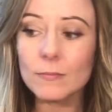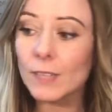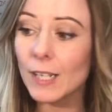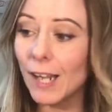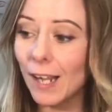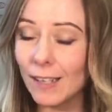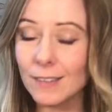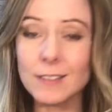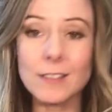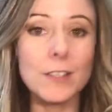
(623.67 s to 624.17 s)

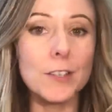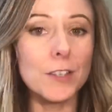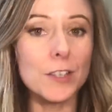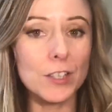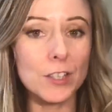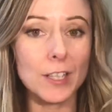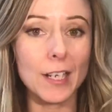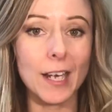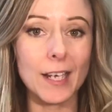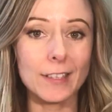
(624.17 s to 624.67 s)
as do the
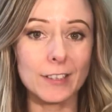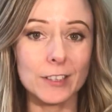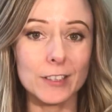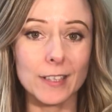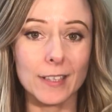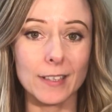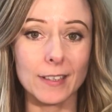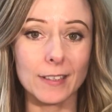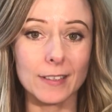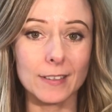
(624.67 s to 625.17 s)

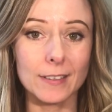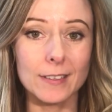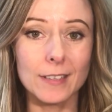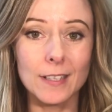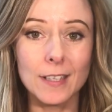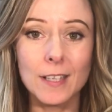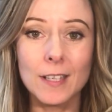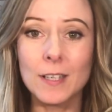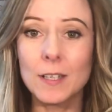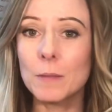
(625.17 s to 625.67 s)
GHDs,
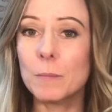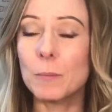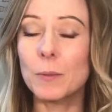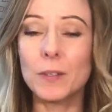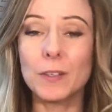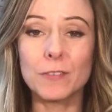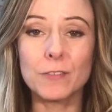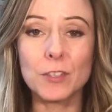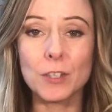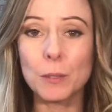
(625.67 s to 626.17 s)
but
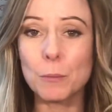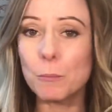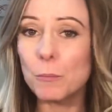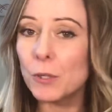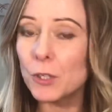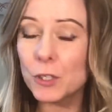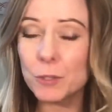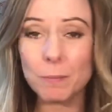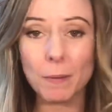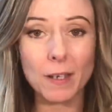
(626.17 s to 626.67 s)
they've done a
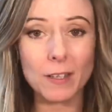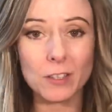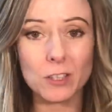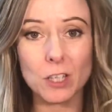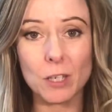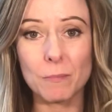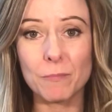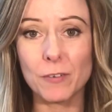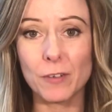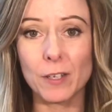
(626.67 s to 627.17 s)
much better
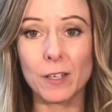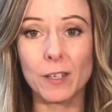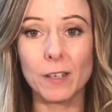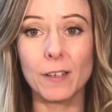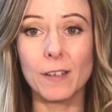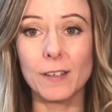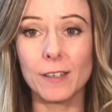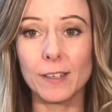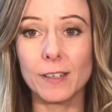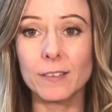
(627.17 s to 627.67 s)
job for
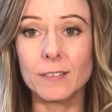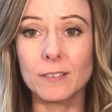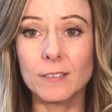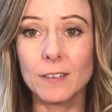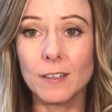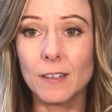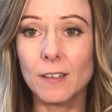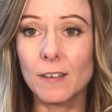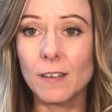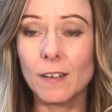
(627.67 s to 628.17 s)
curling.
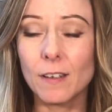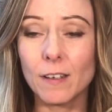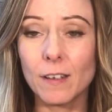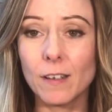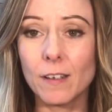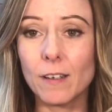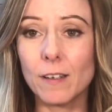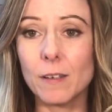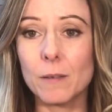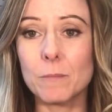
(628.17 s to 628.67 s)

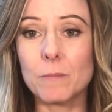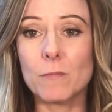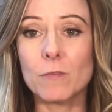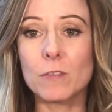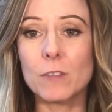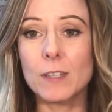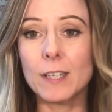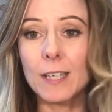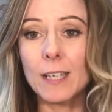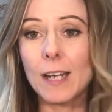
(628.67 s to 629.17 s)

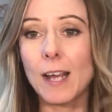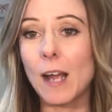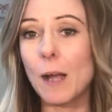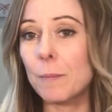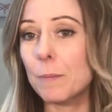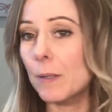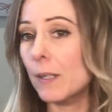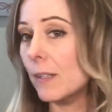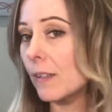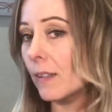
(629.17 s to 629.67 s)
Really
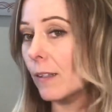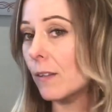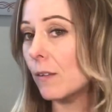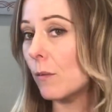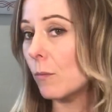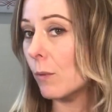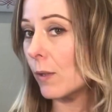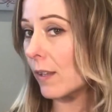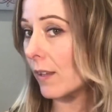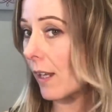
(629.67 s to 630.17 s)
happy
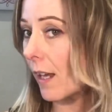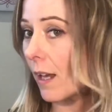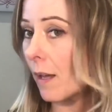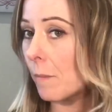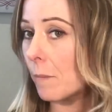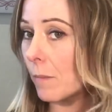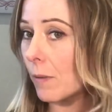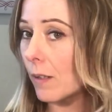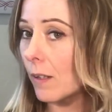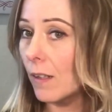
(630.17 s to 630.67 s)
with
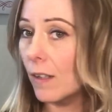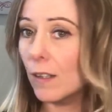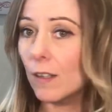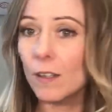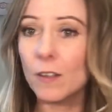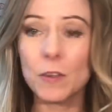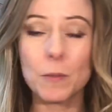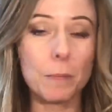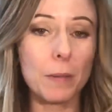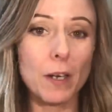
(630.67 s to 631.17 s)
them
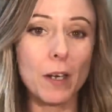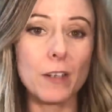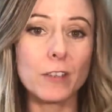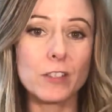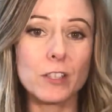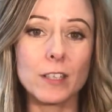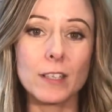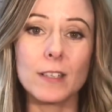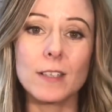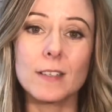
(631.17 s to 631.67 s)
and the
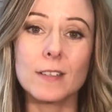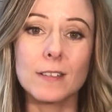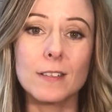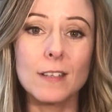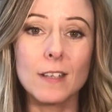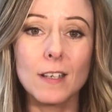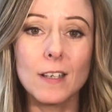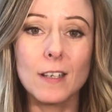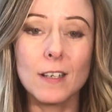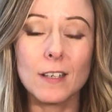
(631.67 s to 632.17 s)
purchase,
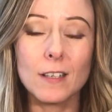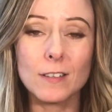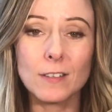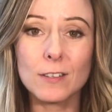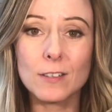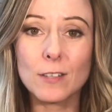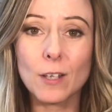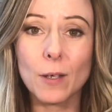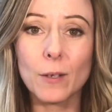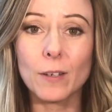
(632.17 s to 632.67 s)
and
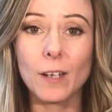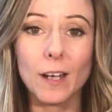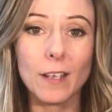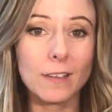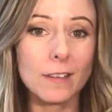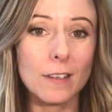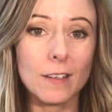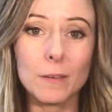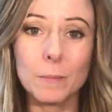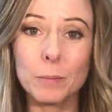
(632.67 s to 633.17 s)
so glad
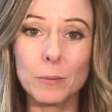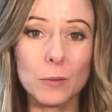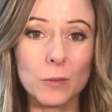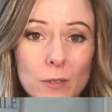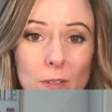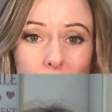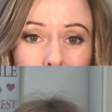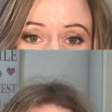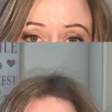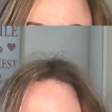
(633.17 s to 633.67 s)
that I bought
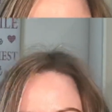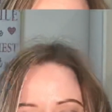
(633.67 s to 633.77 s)
them.